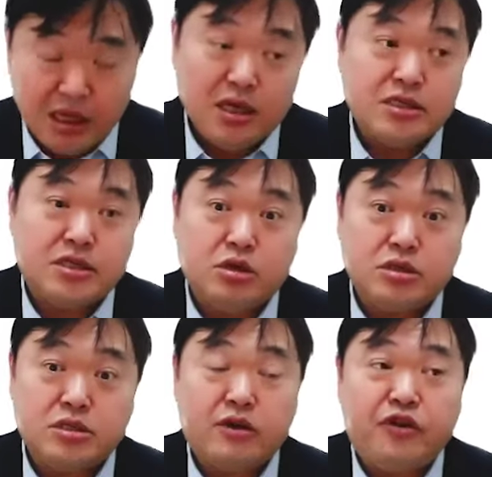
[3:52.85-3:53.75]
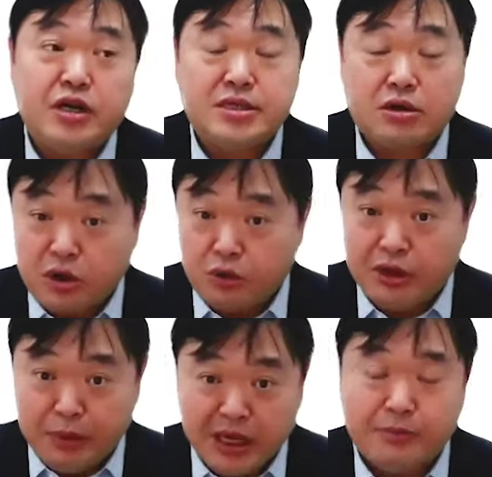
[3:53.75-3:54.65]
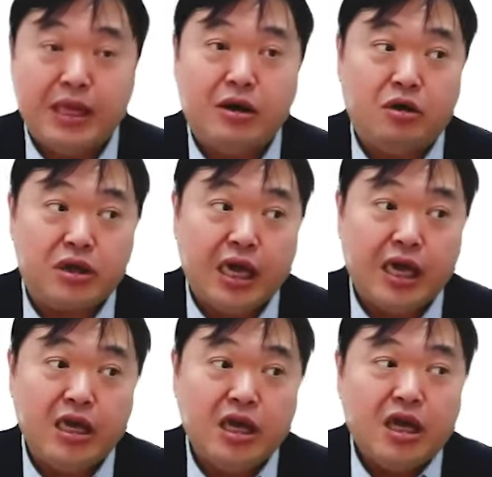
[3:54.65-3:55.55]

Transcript: So far, South Korea has been coming out okay.